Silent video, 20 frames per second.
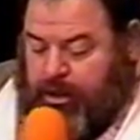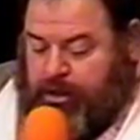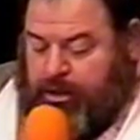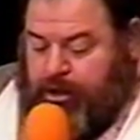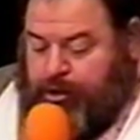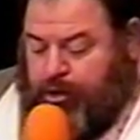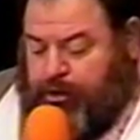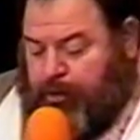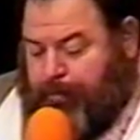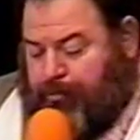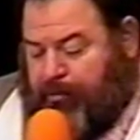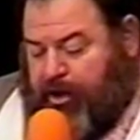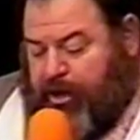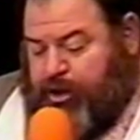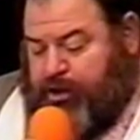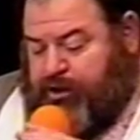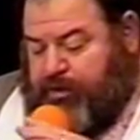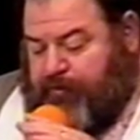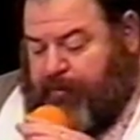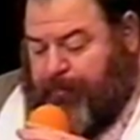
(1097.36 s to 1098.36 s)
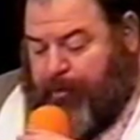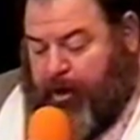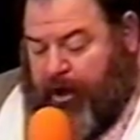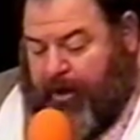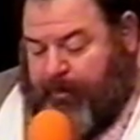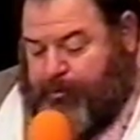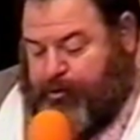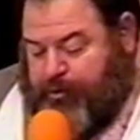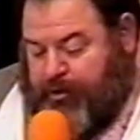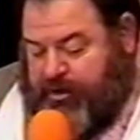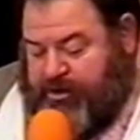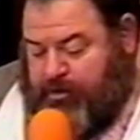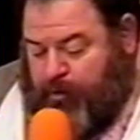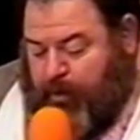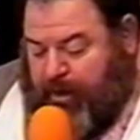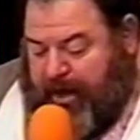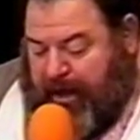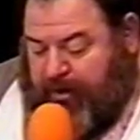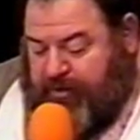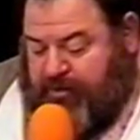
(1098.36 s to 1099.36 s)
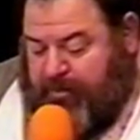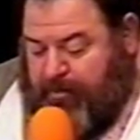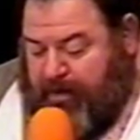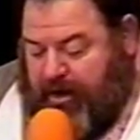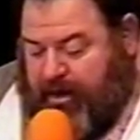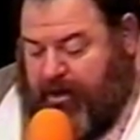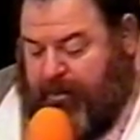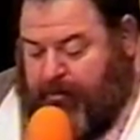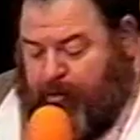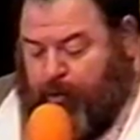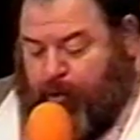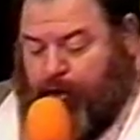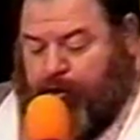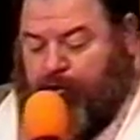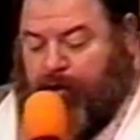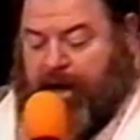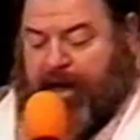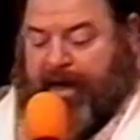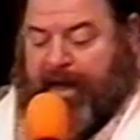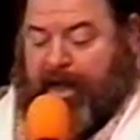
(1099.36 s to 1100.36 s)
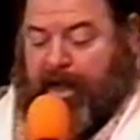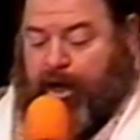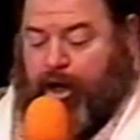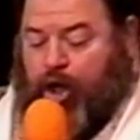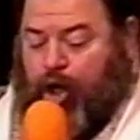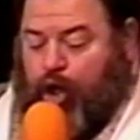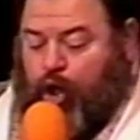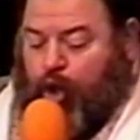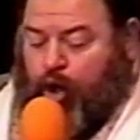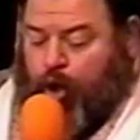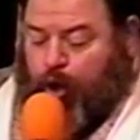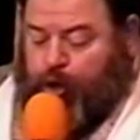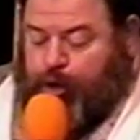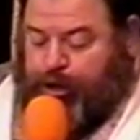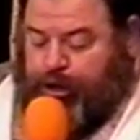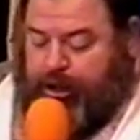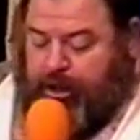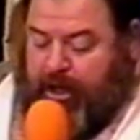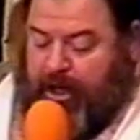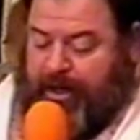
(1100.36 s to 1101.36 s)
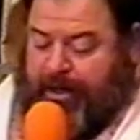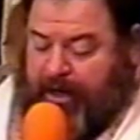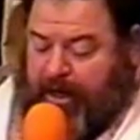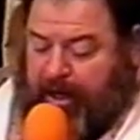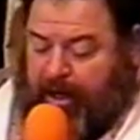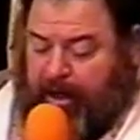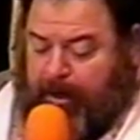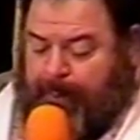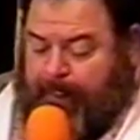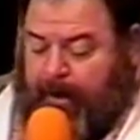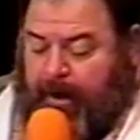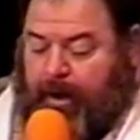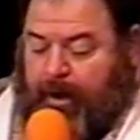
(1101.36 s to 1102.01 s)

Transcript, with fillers: They took the branches of the palm trees and went out to meet him and were crying out, Hoshiana,